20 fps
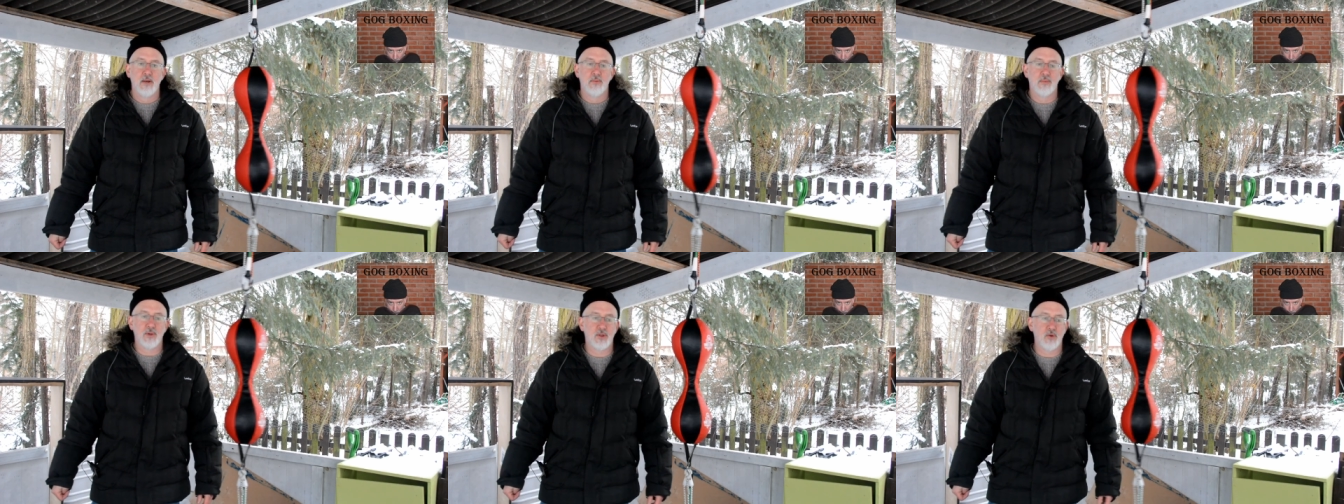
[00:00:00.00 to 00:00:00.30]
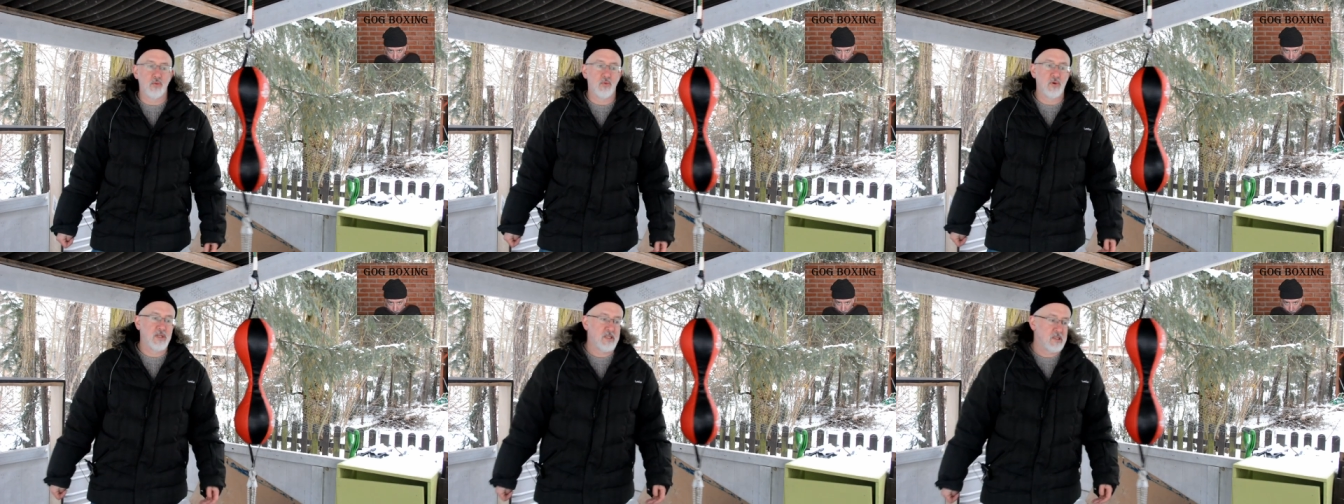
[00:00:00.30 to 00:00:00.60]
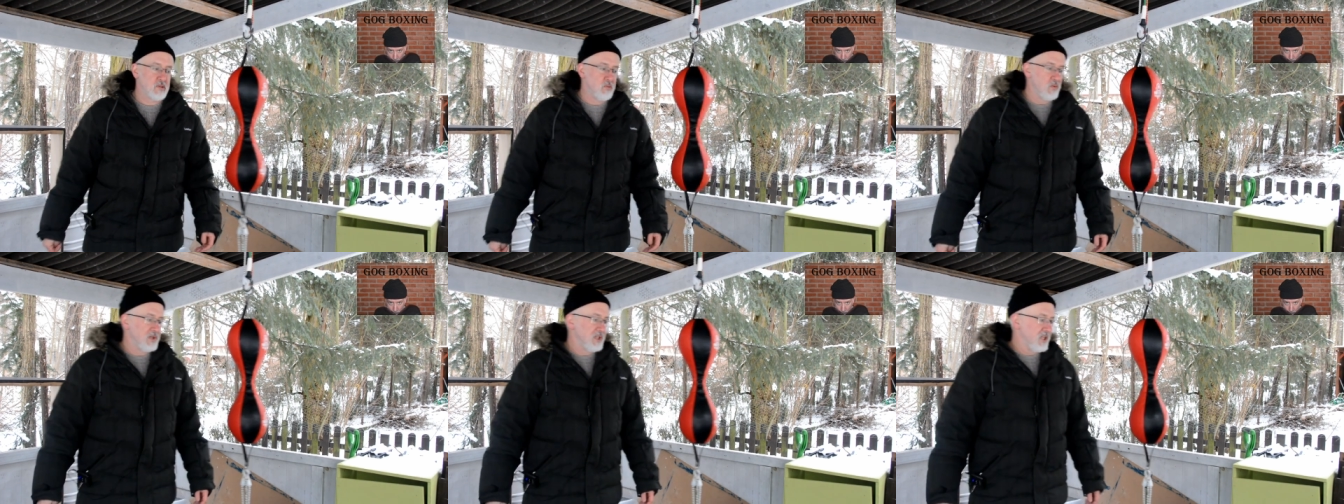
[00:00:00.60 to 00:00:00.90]
but the
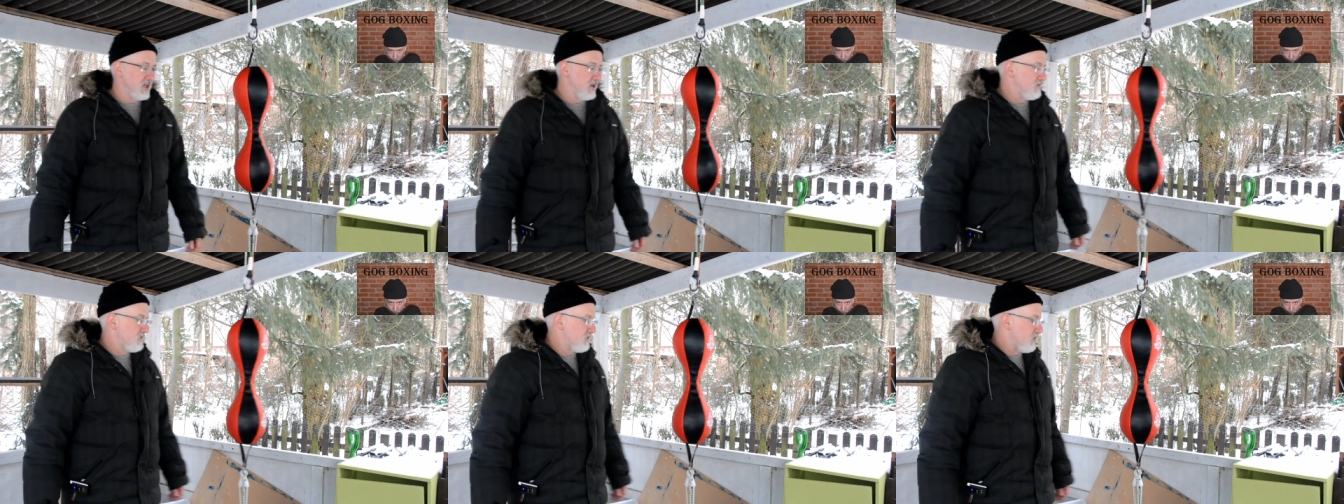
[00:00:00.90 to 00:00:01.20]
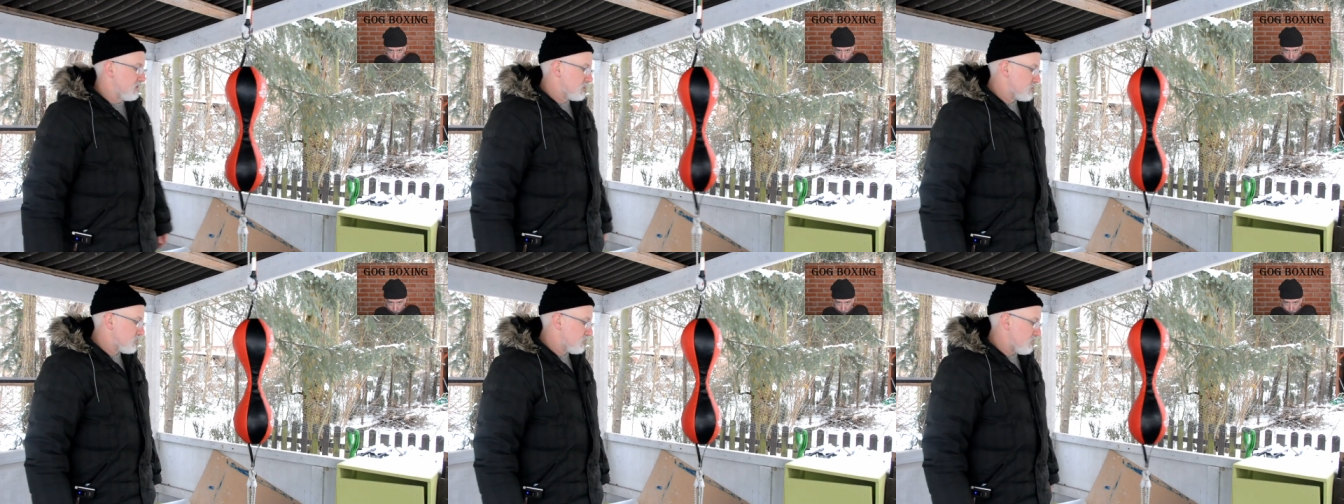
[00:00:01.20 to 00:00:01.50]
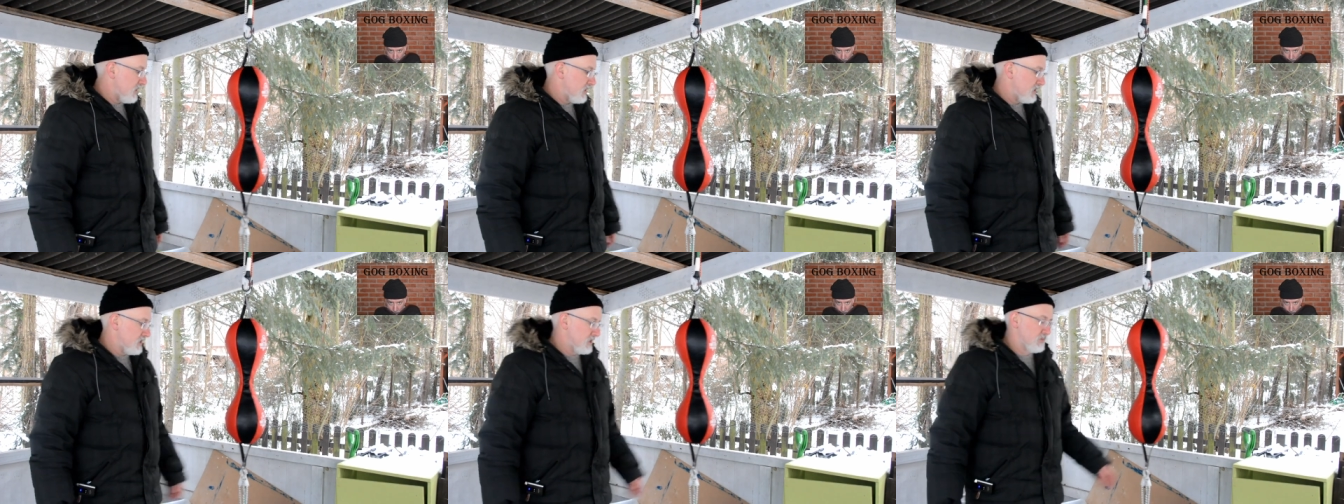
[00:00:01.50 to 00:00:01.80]
reason why they get
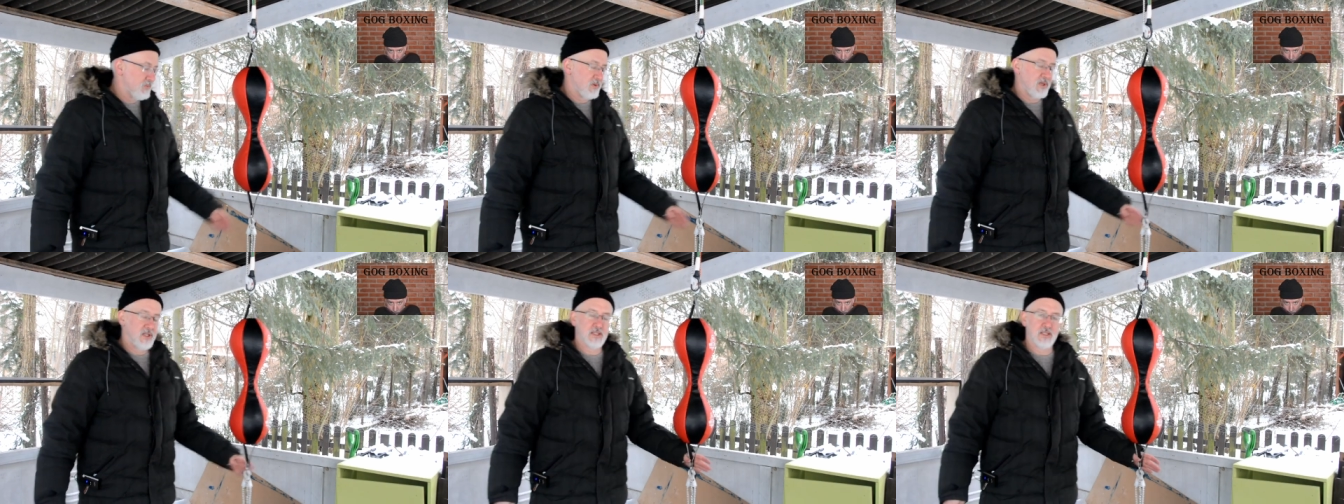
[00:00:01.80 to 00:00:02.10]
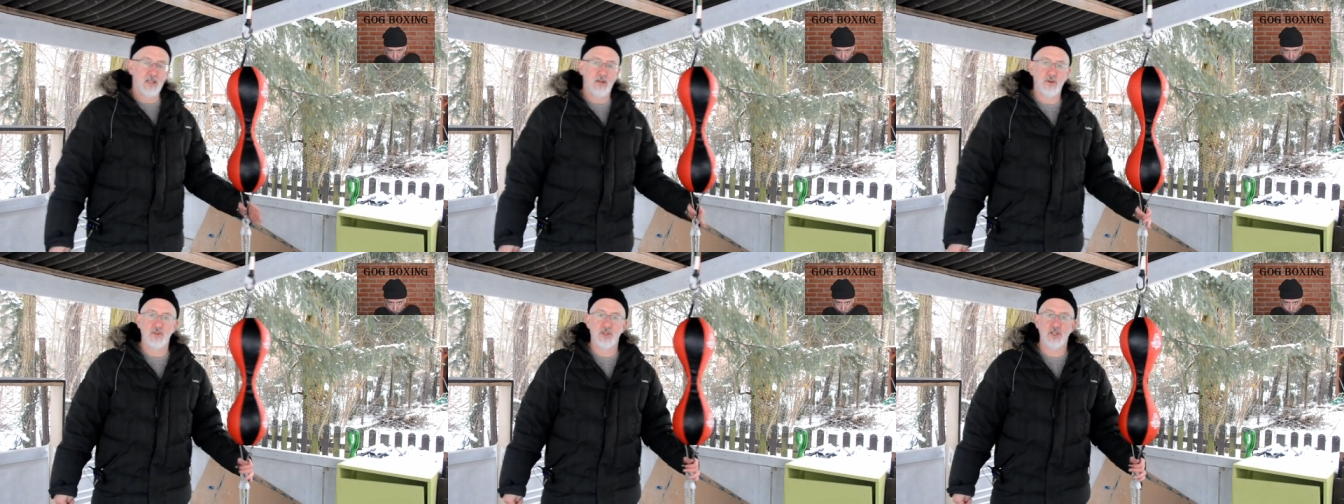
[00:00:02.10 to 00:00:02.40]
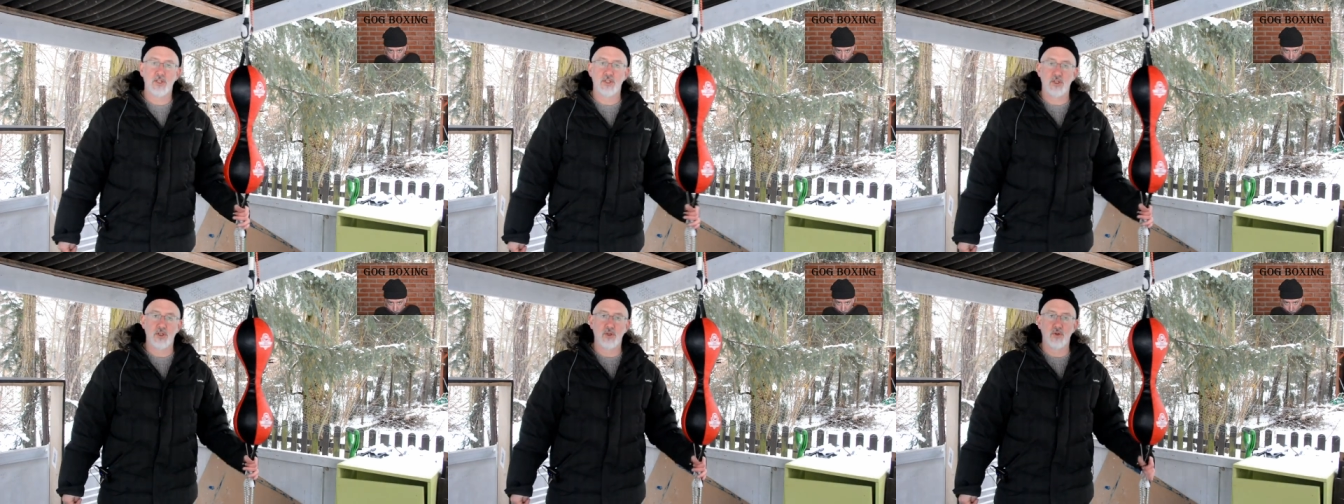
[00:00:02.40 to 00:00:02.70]
frustrated is because they're
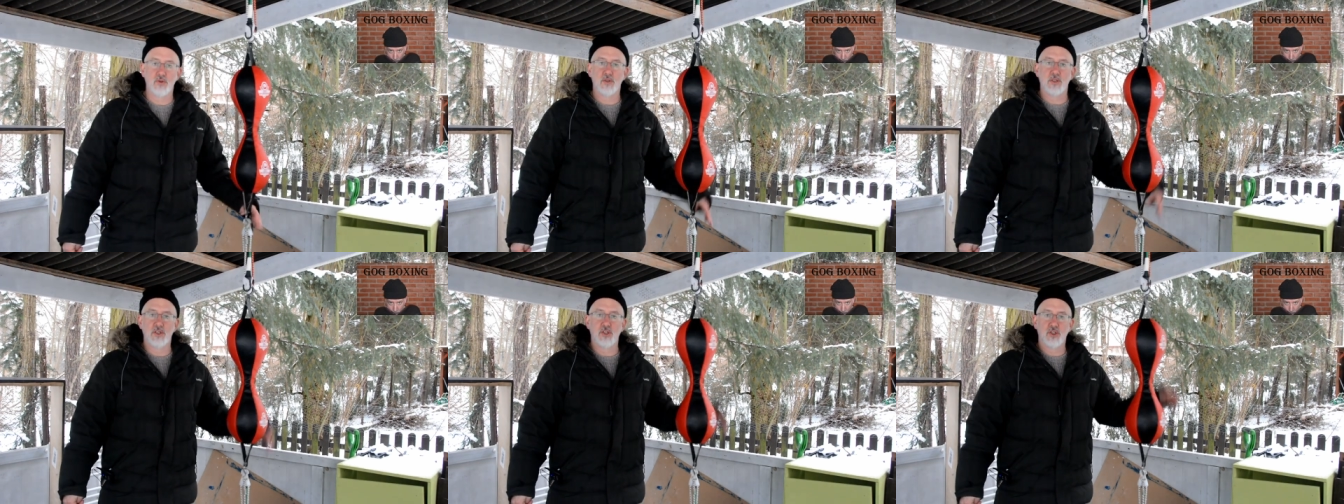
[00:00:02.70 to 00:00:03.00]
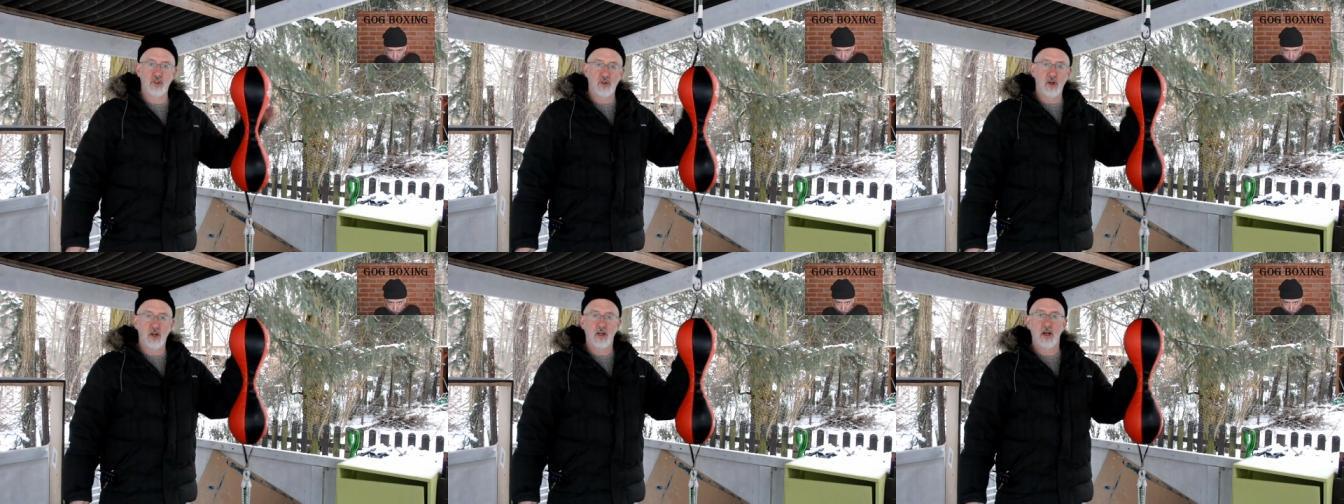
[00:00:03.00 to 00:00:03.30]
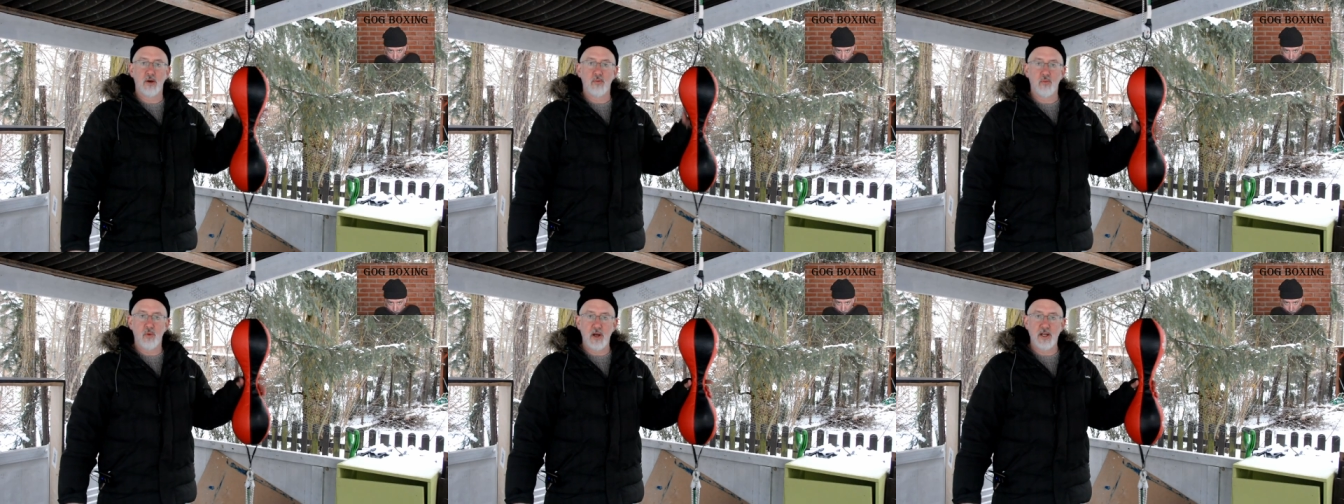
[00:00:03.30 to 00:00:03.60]
just usually strung
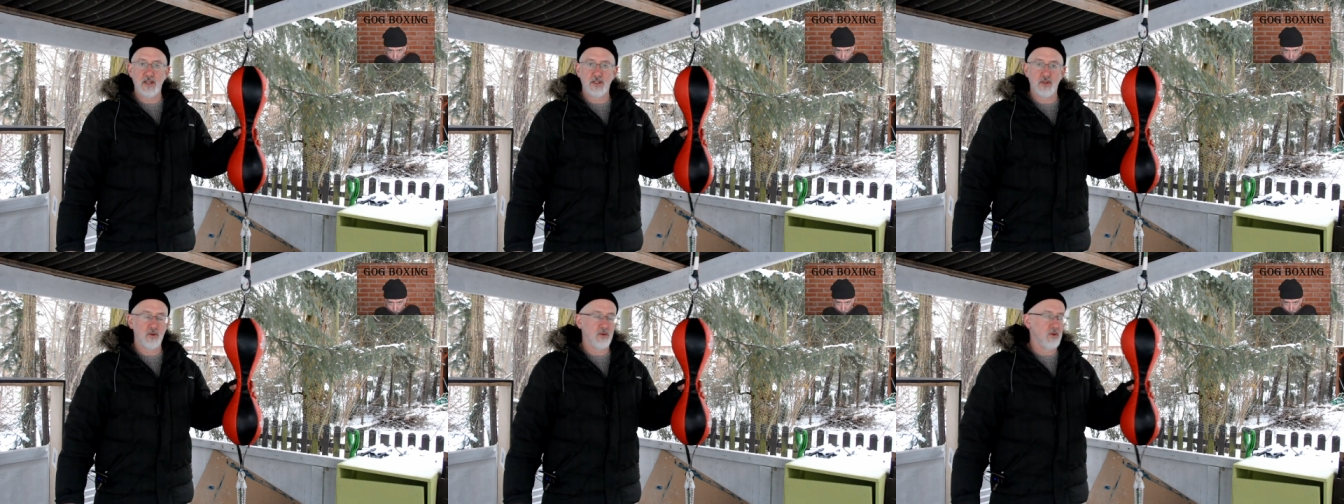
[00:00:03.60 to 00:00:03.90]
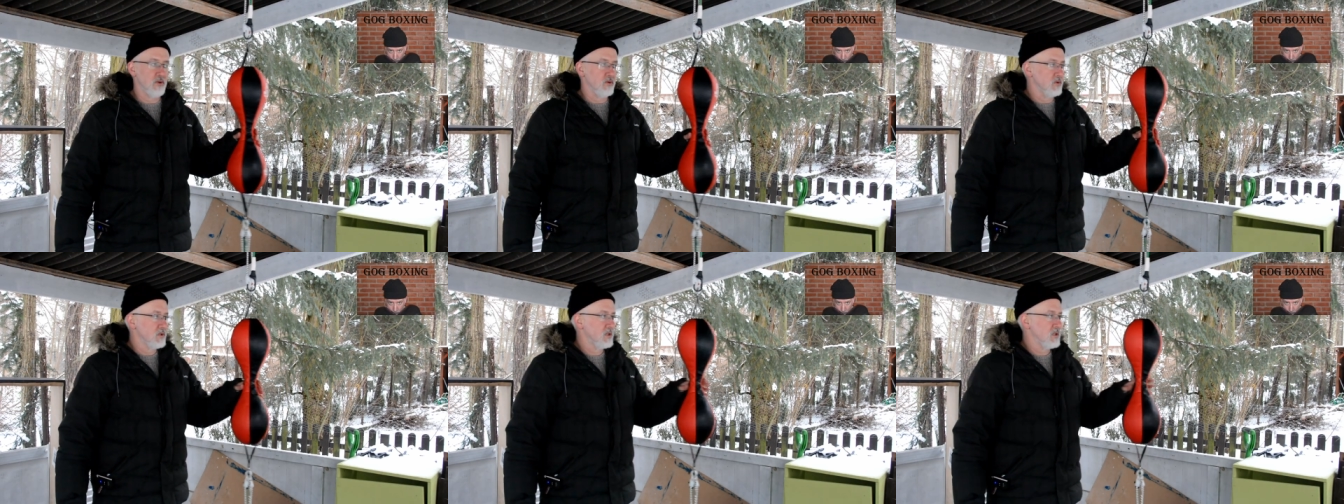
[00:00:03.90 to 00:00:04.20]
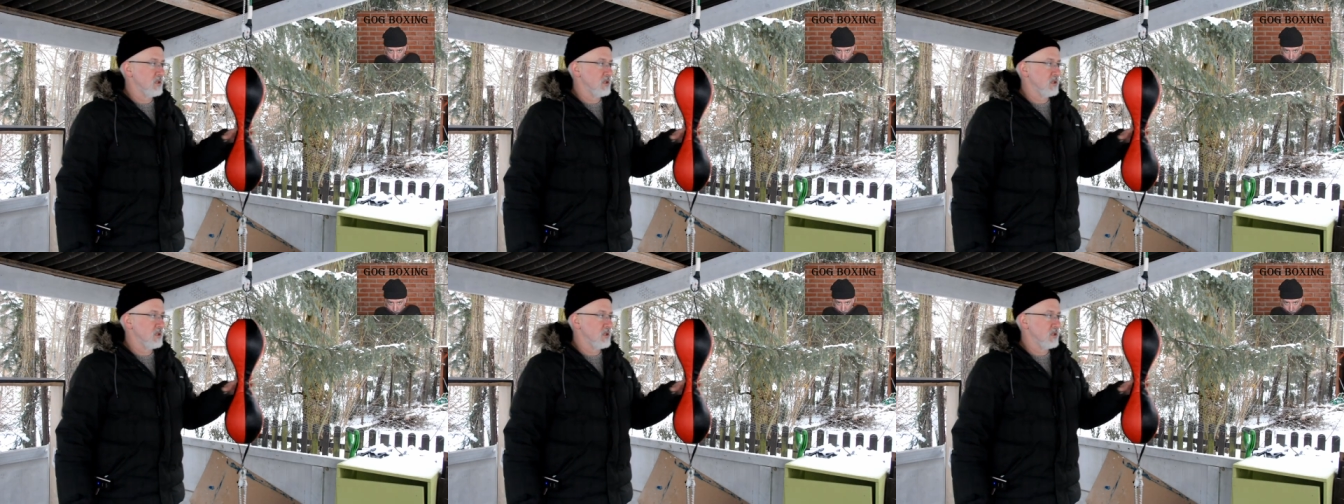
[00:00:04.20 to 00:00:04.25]
up way too loose.